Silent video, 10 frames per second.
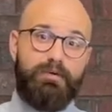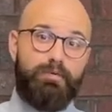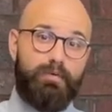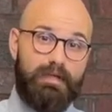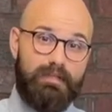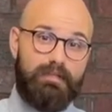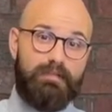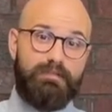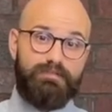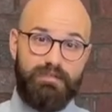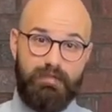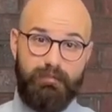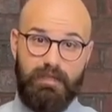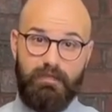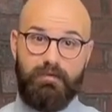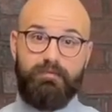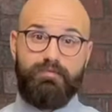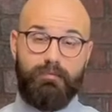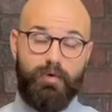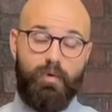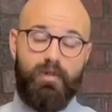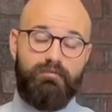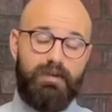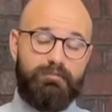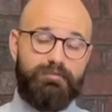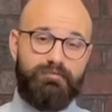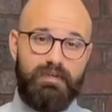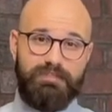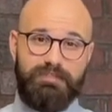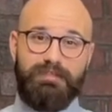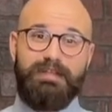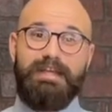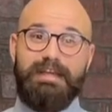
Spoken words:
with treatment from a qualified professional